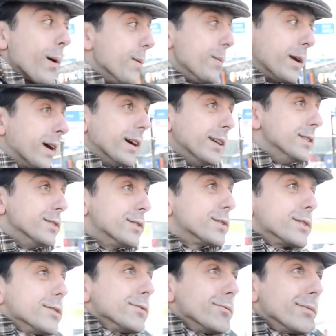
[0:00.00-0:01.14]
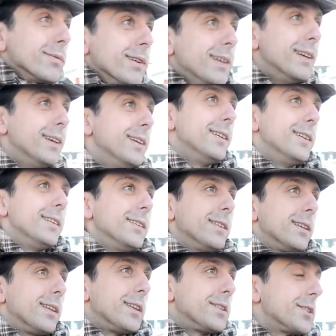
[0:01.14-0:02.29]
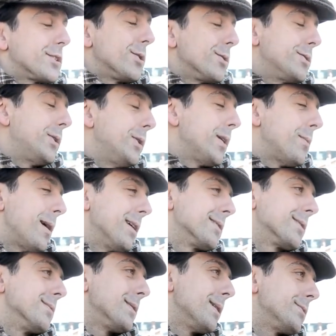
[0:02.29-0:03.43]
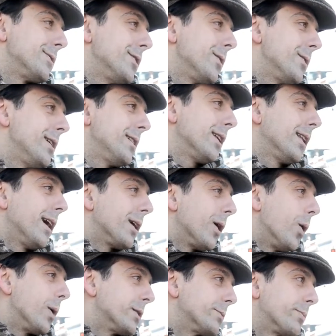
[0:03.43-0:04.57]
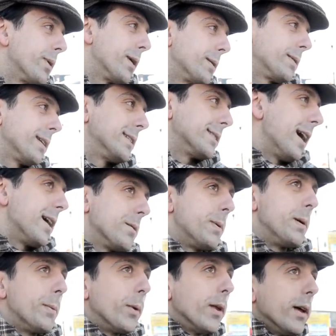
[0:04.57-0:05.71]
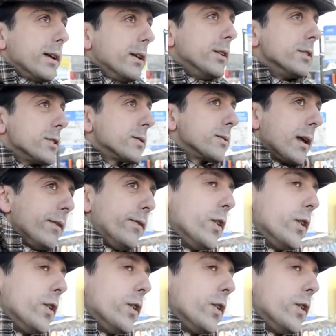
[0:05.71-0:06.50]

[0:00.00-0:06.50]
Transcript: that way because they just don't do that, man. Sometimes you don't need to like always bring things out of people. Like, you just,